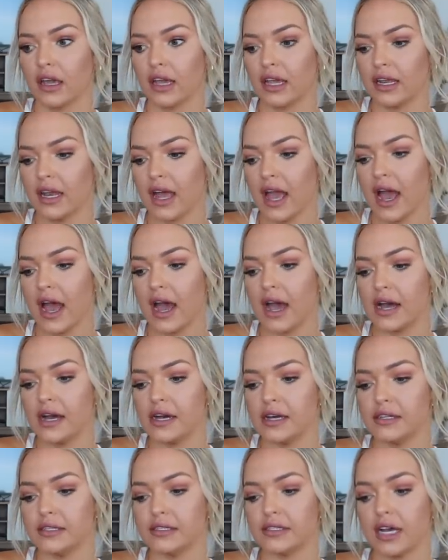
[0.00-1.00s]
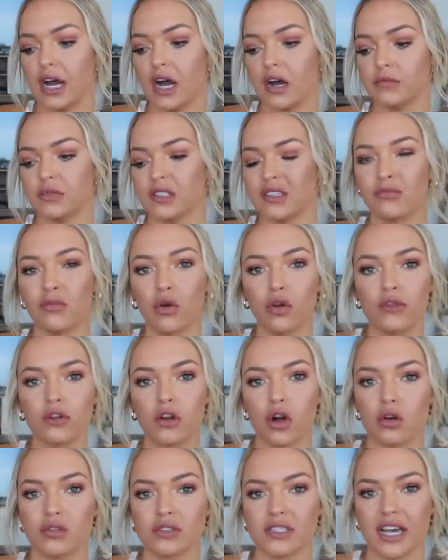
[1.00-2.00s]
It had some
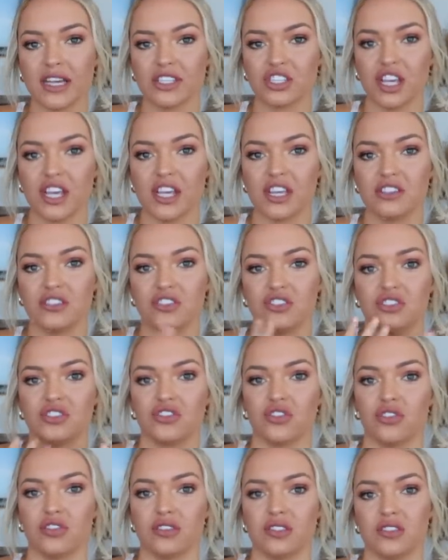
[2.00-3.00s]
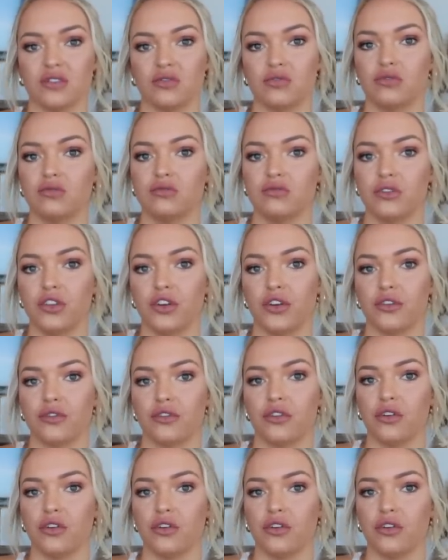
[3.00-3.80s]
Movicol sachets, just so you're still, you know,